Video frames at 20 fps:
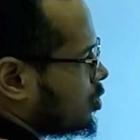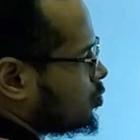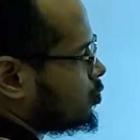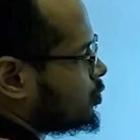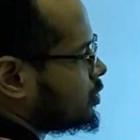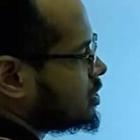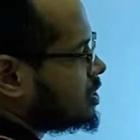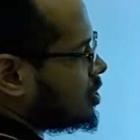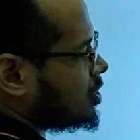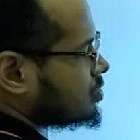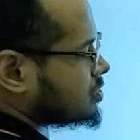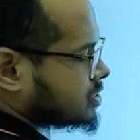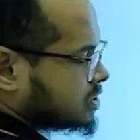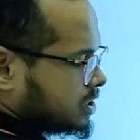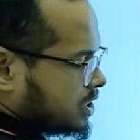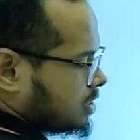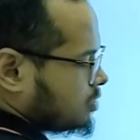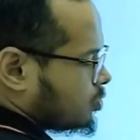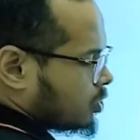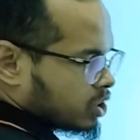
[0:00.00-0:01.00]
Without
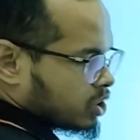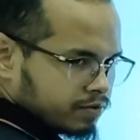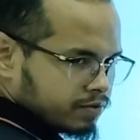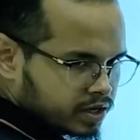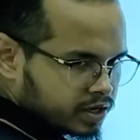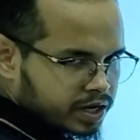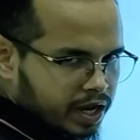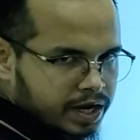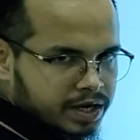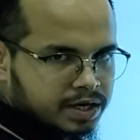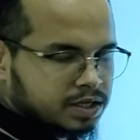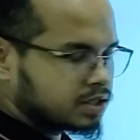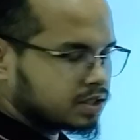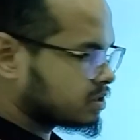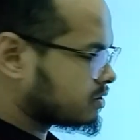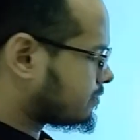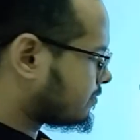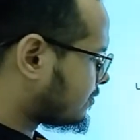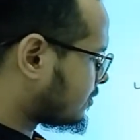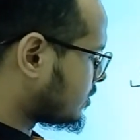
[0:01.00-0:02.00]
seeing whatever that
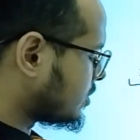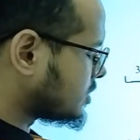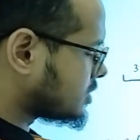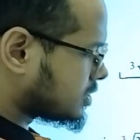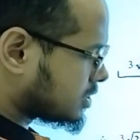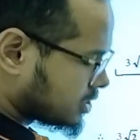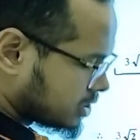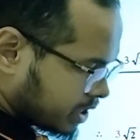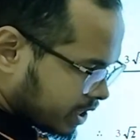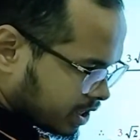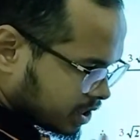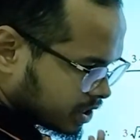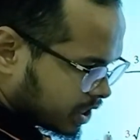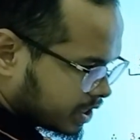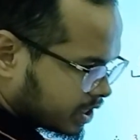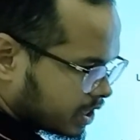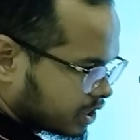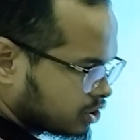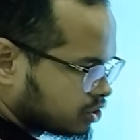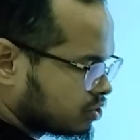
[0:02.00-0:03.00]
is, first thing
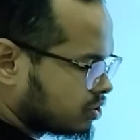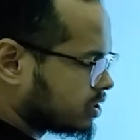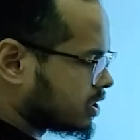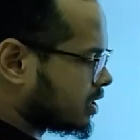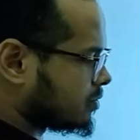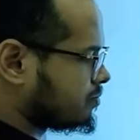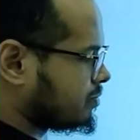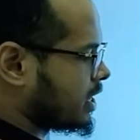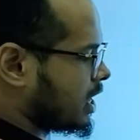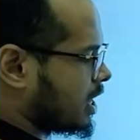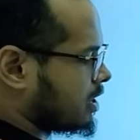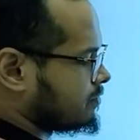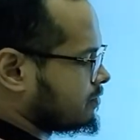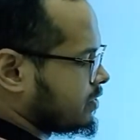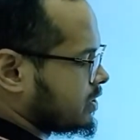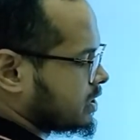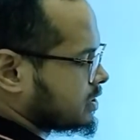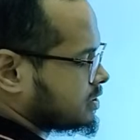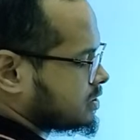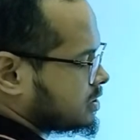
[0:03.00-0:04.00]
that I should be
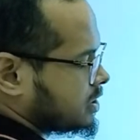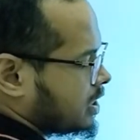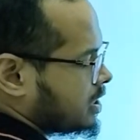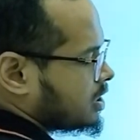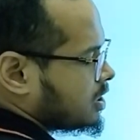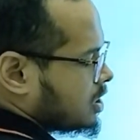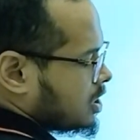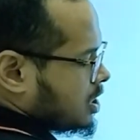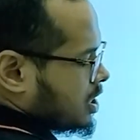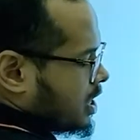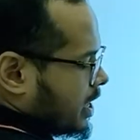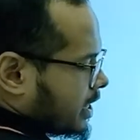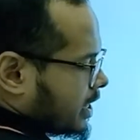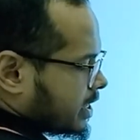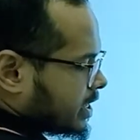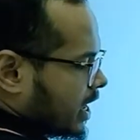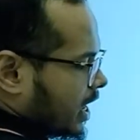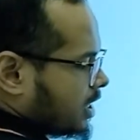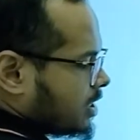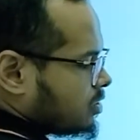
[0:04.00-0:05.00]
having is that
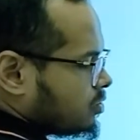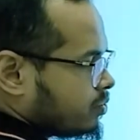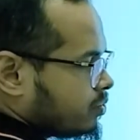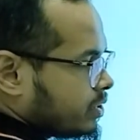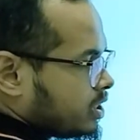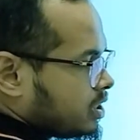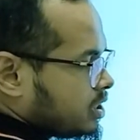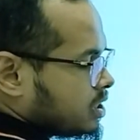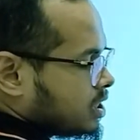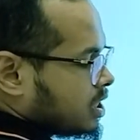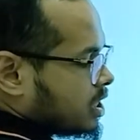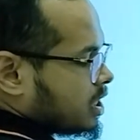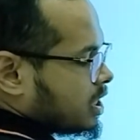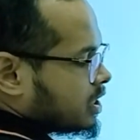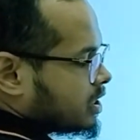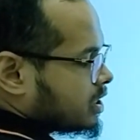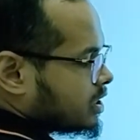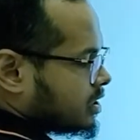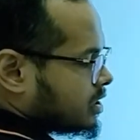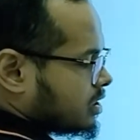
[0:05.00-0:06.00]
can we
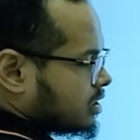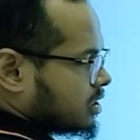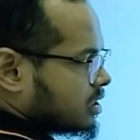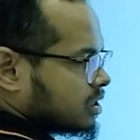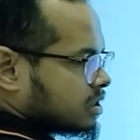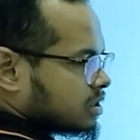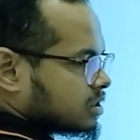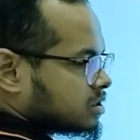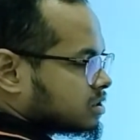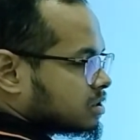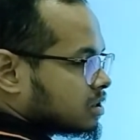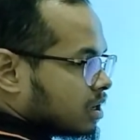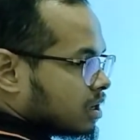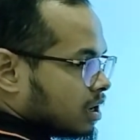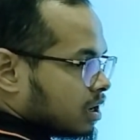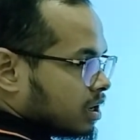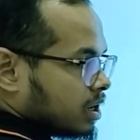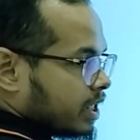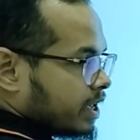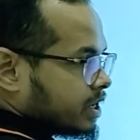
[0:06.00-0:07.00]

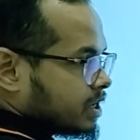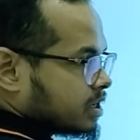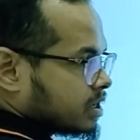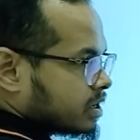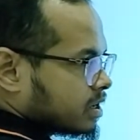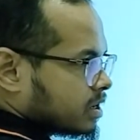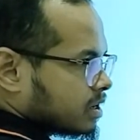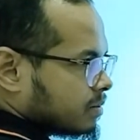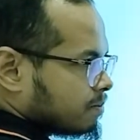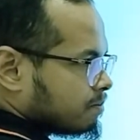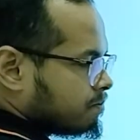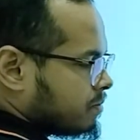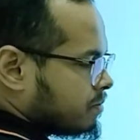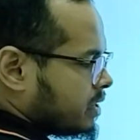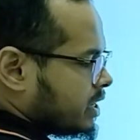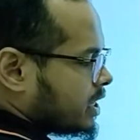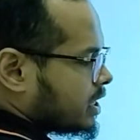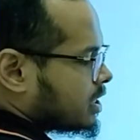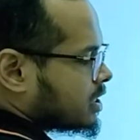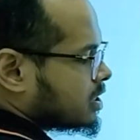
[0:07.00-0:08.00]
like
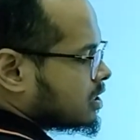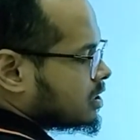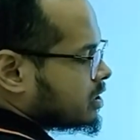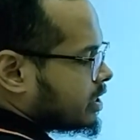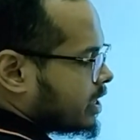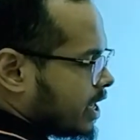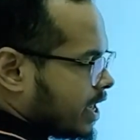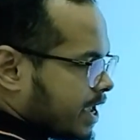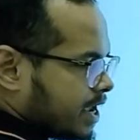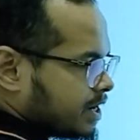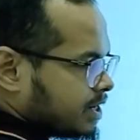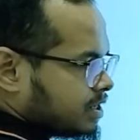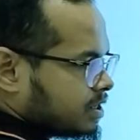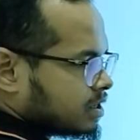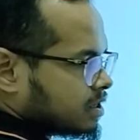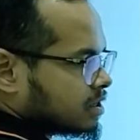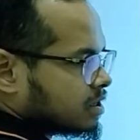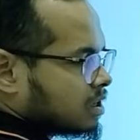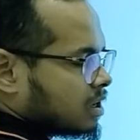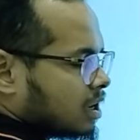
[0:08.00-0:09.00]
make
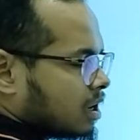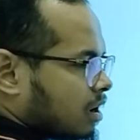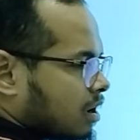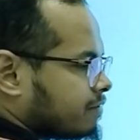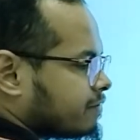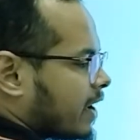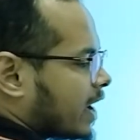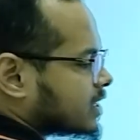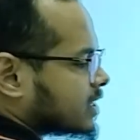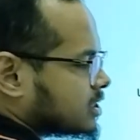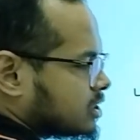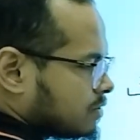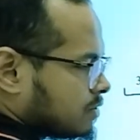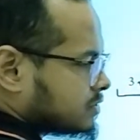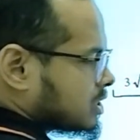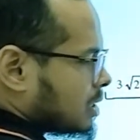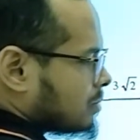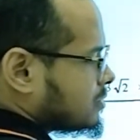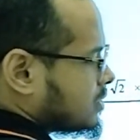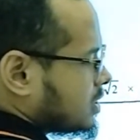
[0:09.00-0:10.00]
8 a factor of
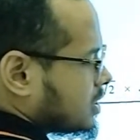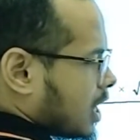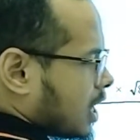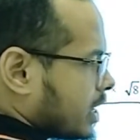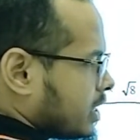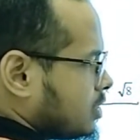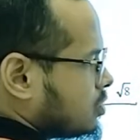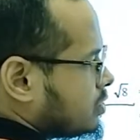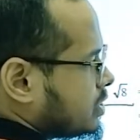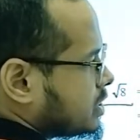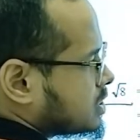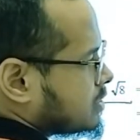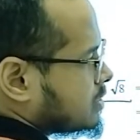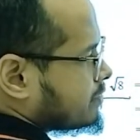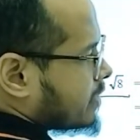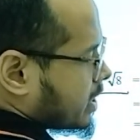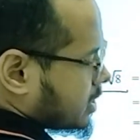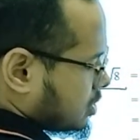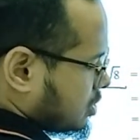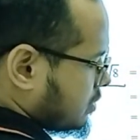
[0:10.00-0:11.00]
something? I know it's a
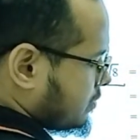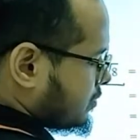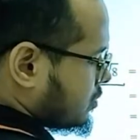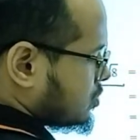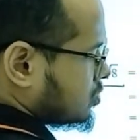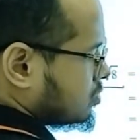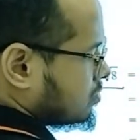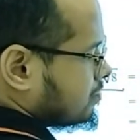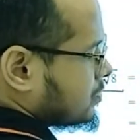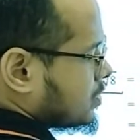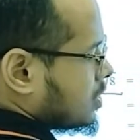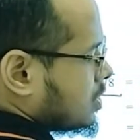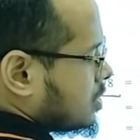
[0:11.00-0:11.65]
factor of 2.